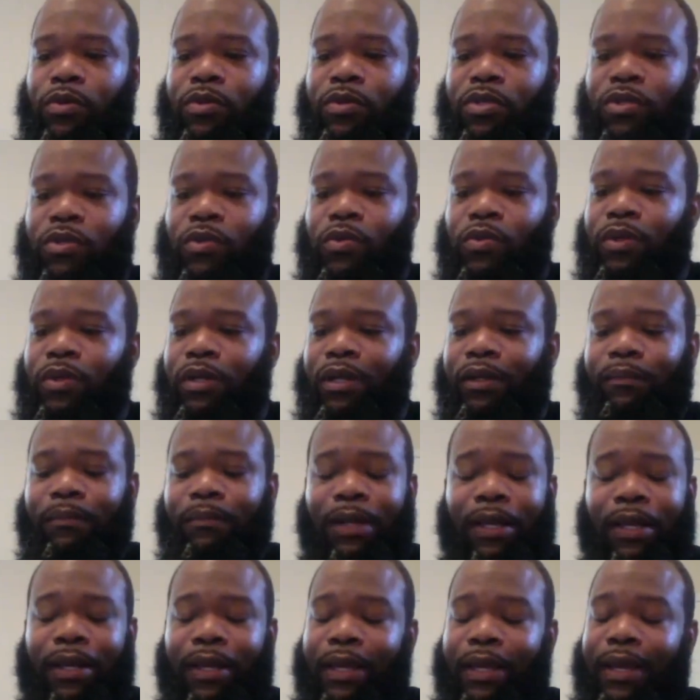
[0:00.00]
to,
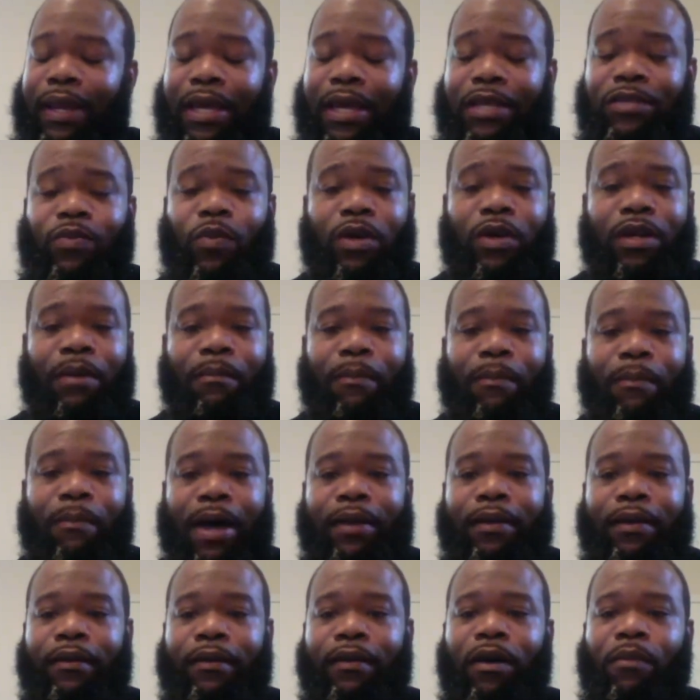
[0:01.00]
and that's one of my
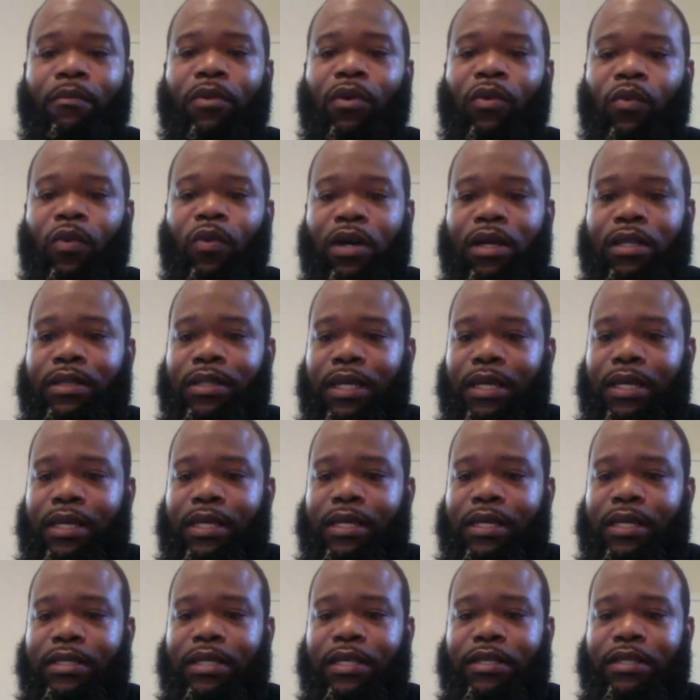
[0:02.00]
number one
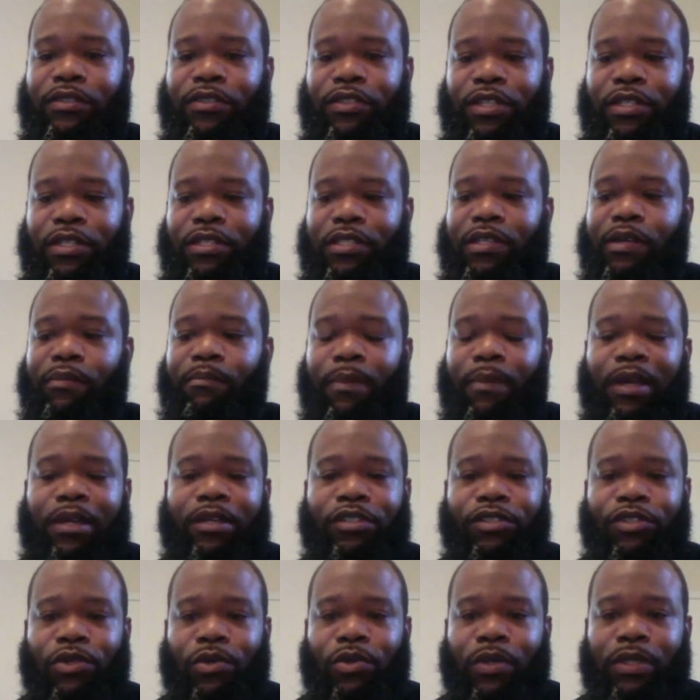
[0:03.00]
things, is just to make
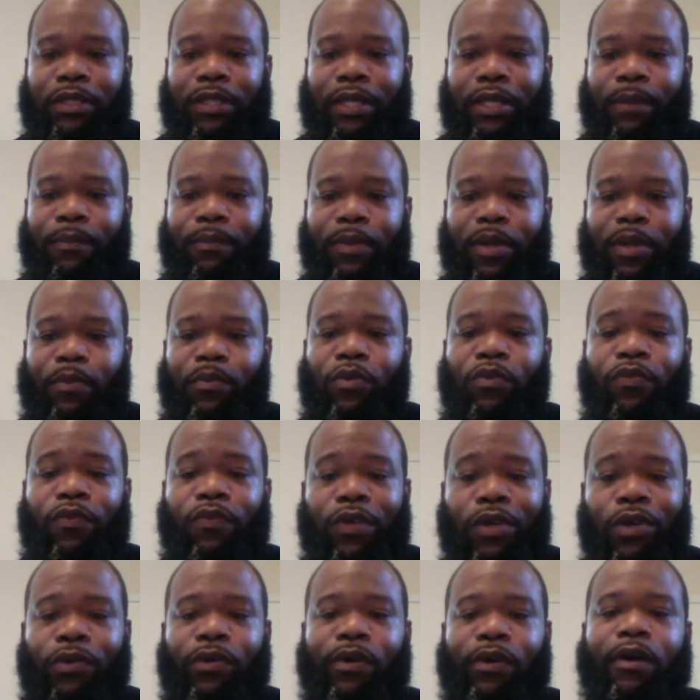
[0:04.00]
sure that people
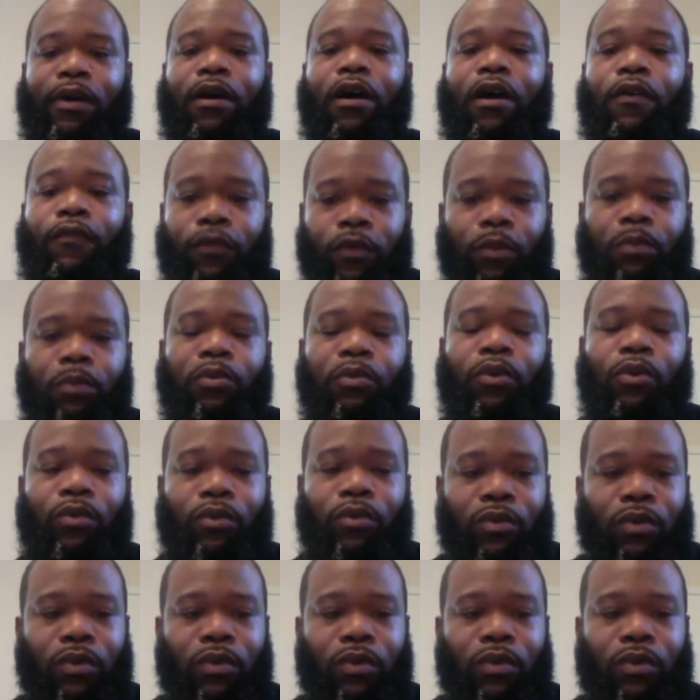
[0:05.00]
feel comfortable